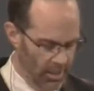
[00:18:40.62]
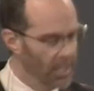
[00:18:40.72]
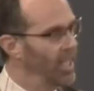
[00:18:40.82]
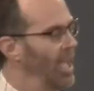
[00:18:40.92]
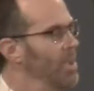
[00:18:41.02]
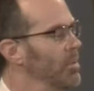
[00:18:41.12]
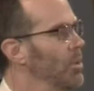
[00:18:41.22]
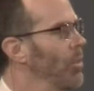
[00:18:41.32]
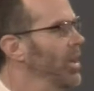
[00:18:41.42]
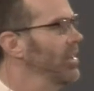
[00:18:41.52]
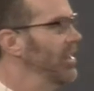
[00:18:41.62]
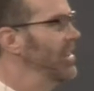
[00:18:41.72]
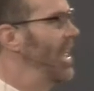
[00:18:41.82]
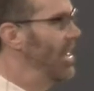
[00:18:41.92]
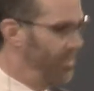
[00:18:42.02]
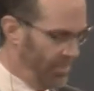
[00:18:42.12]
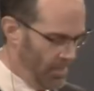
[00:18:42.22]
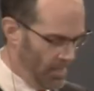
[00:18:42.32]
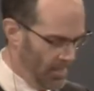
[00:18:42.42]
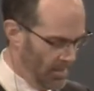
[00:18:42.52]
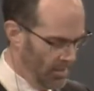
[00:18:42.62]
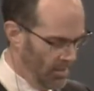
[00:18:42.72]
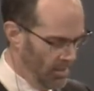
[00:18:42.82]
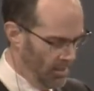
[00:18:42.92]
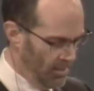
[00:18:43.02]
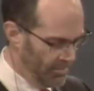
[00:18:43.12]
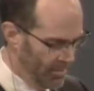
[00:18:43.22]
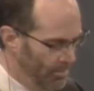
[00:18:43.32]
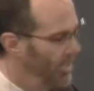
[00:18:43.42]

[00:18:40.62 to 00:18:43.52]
He came and He went into death for